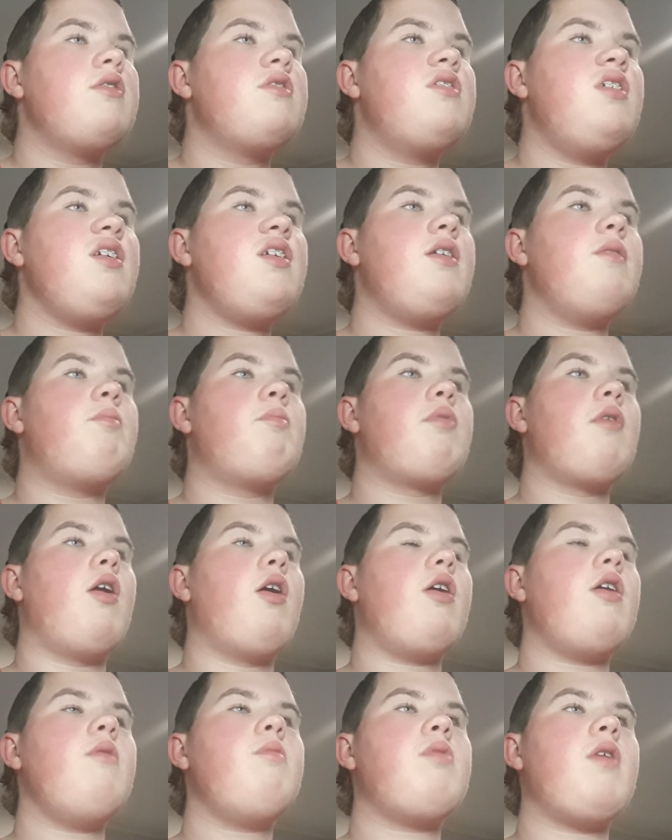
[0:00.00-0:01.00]
Dirk
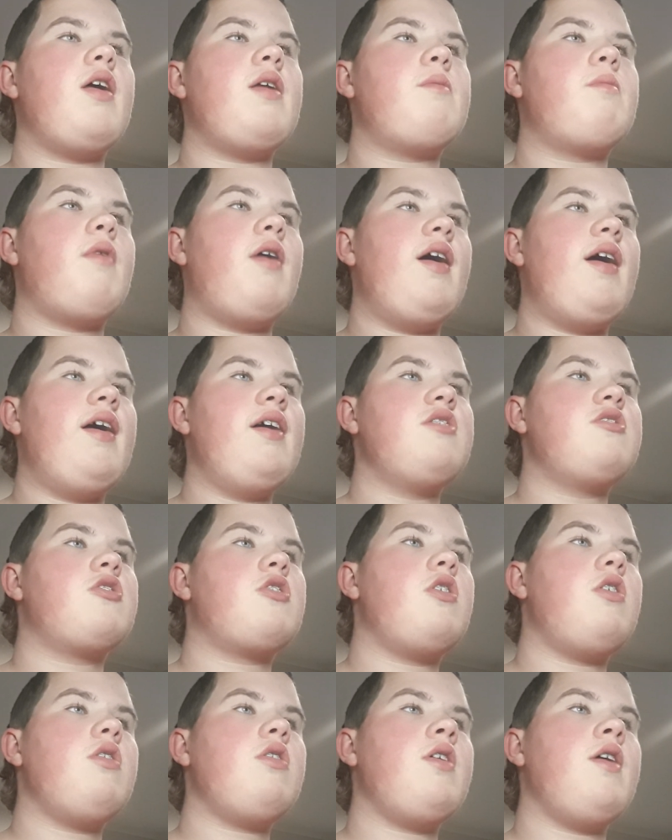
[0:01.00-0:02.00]
Blocker, played by
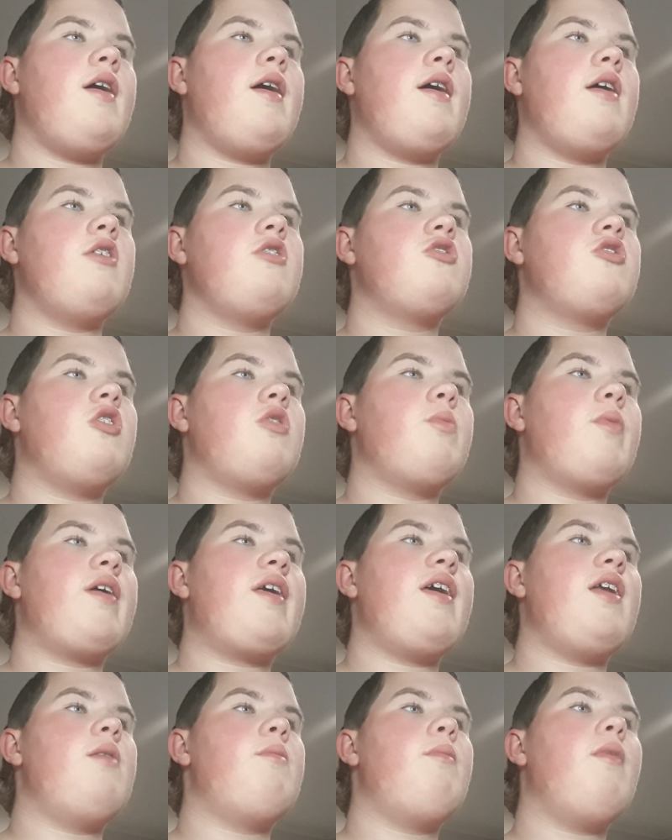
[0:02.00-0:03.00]
Hitchcock, and John
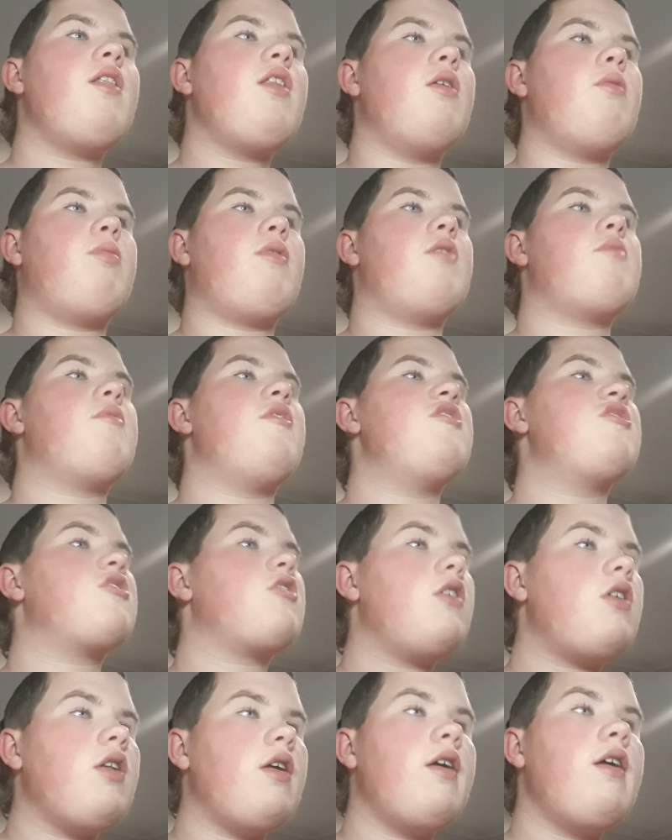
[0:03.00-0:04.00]
McKinnon Miller, played by
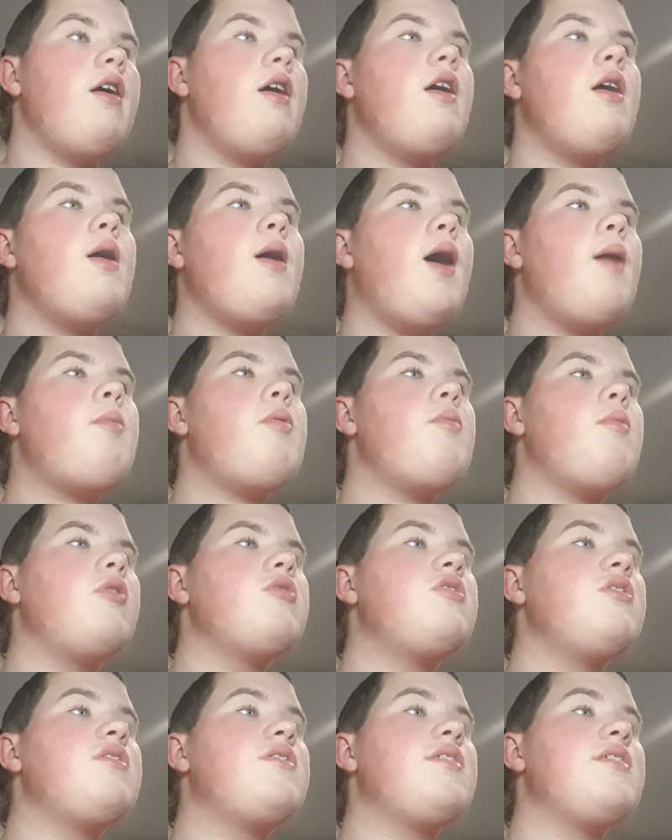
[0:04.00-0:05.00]
Scully, are
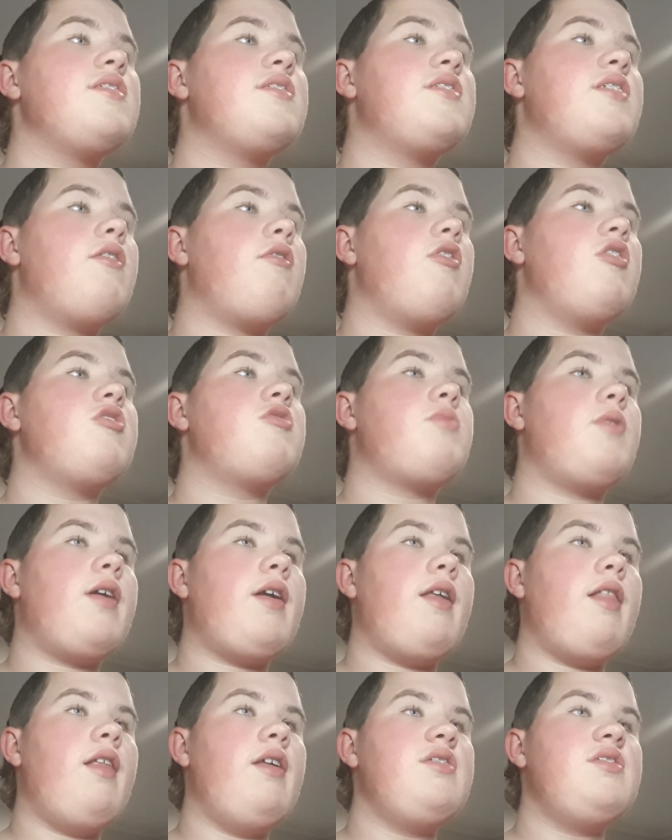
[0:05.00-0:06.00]
promoted to series
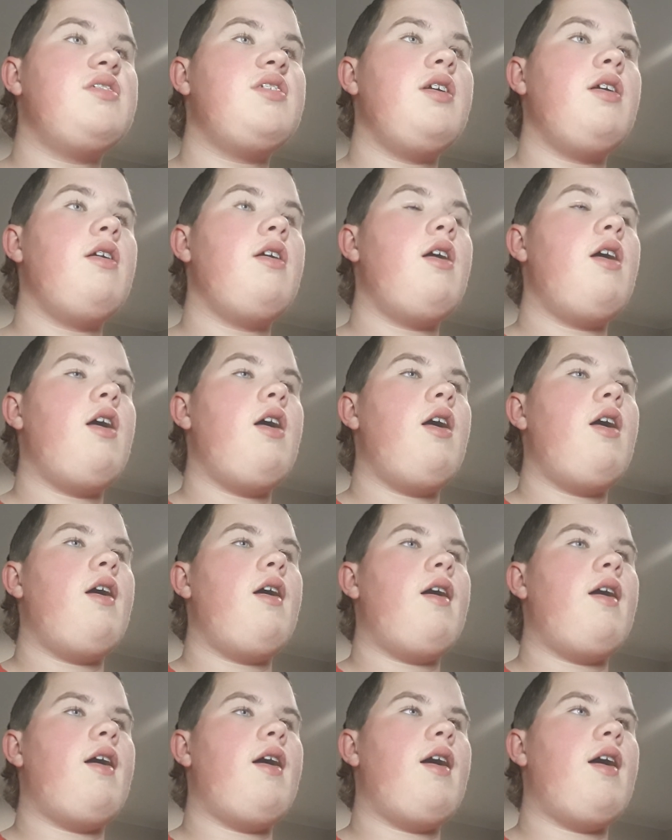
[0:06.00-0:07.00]
regulars.
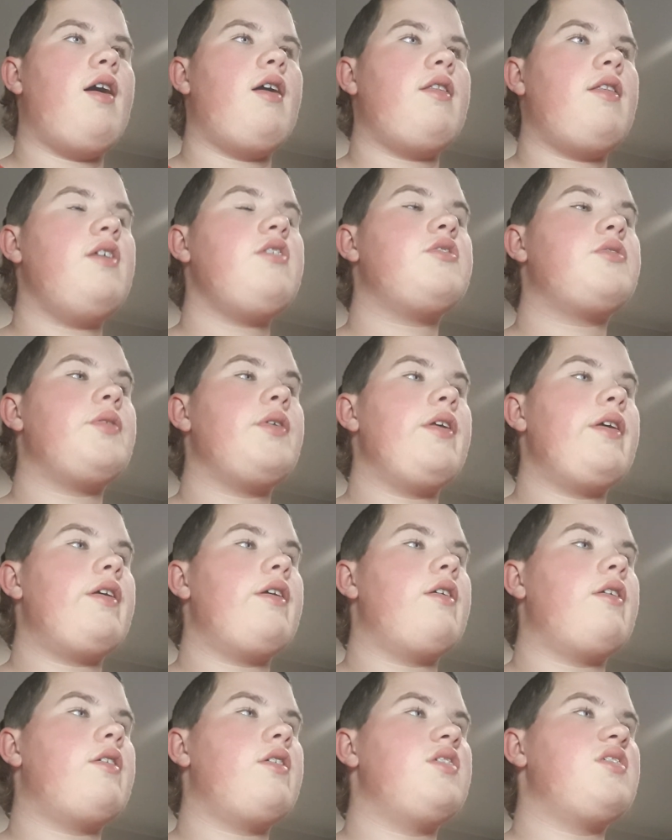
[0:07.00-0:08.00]
That's really
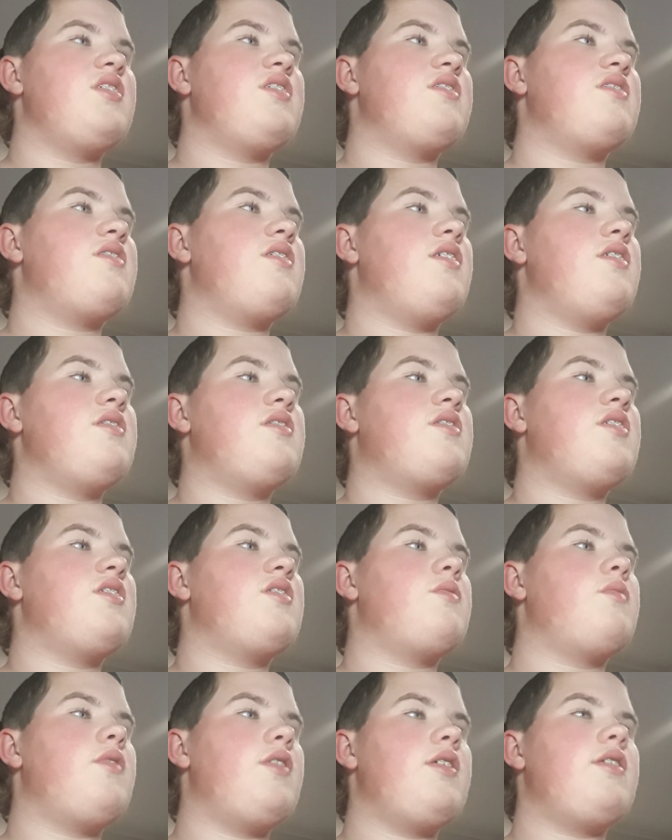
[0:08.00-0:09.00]
good, because in
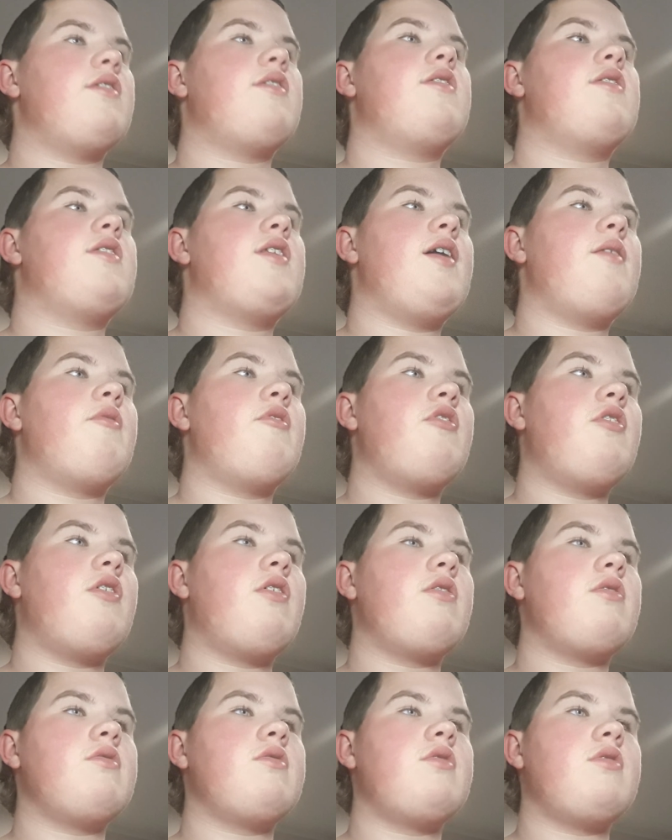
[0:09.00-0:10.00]
season one, they were
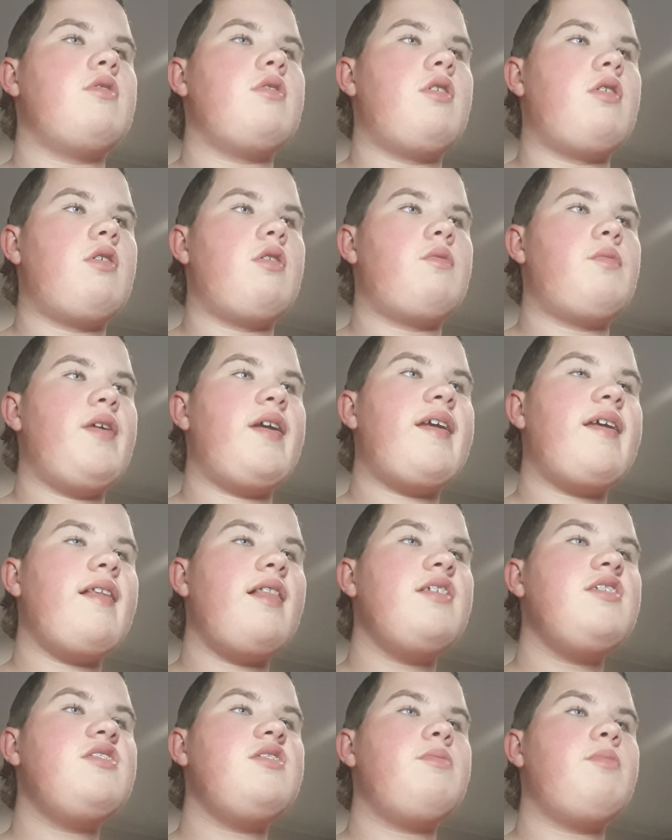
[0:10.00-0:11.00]
not
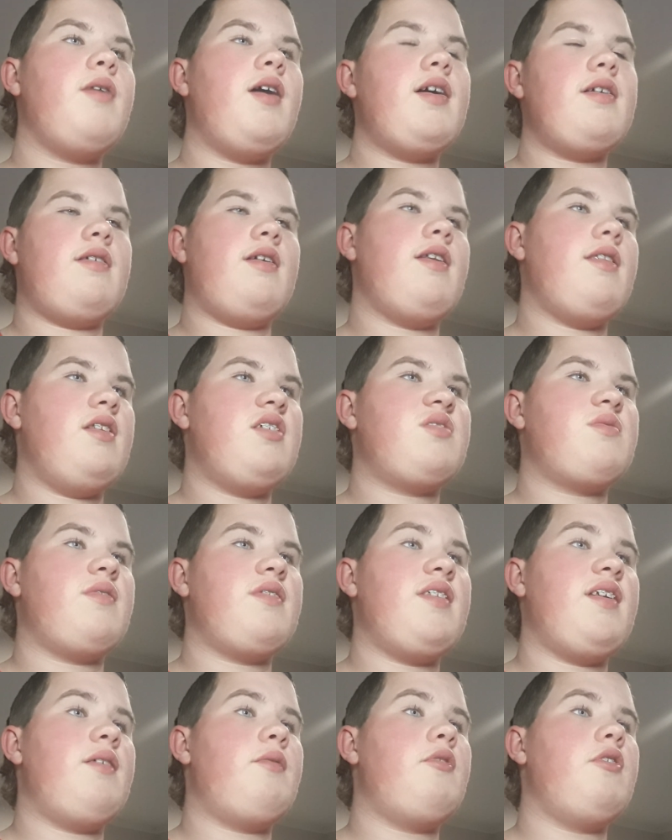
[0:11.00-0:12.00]
regulars, but in this
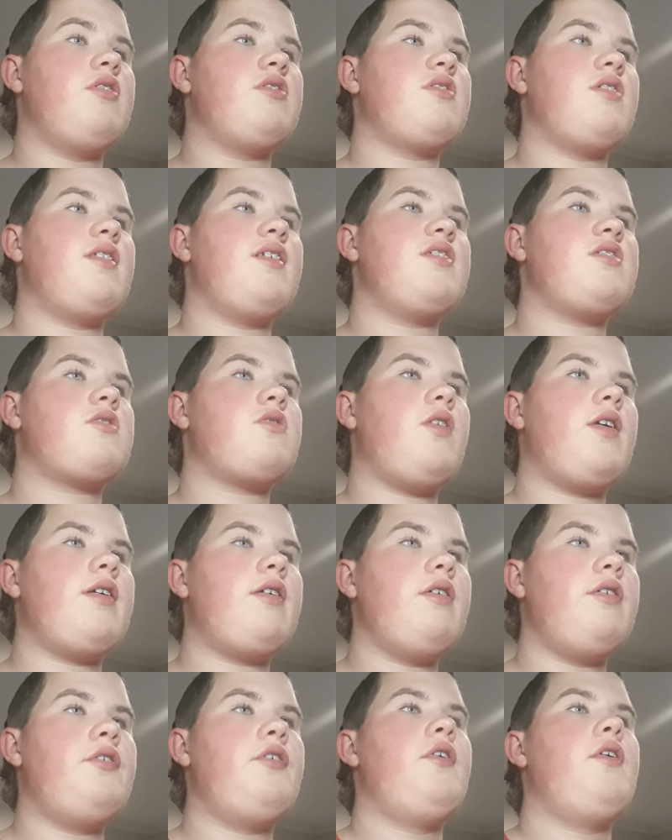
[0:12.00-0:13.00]
one, they were, so that's quite
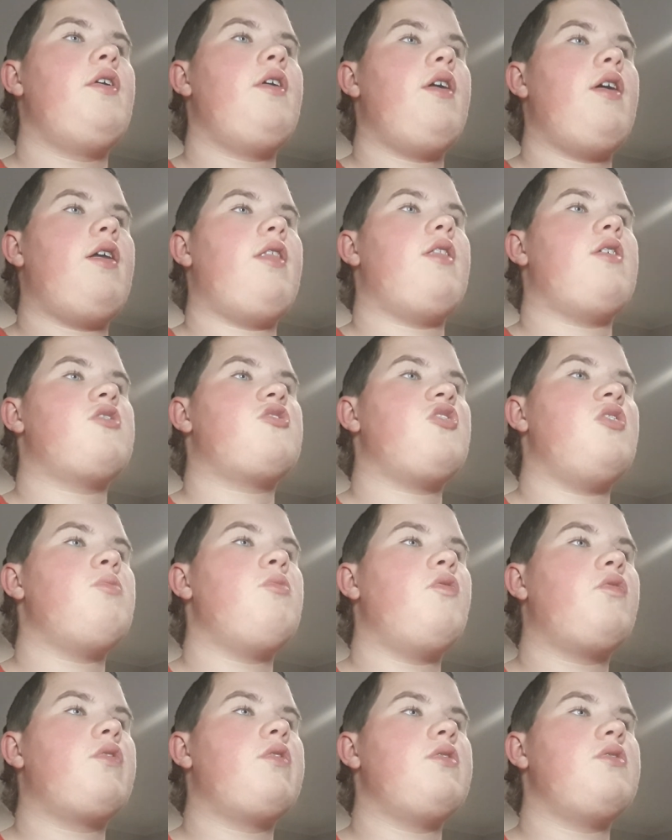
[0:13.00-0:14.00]
good. And the show
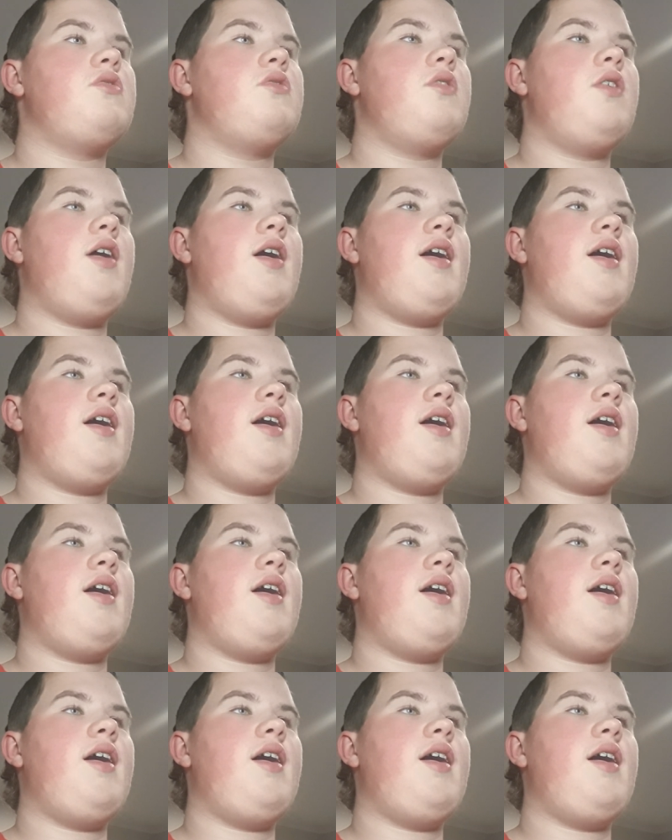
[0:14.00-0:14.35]
moved to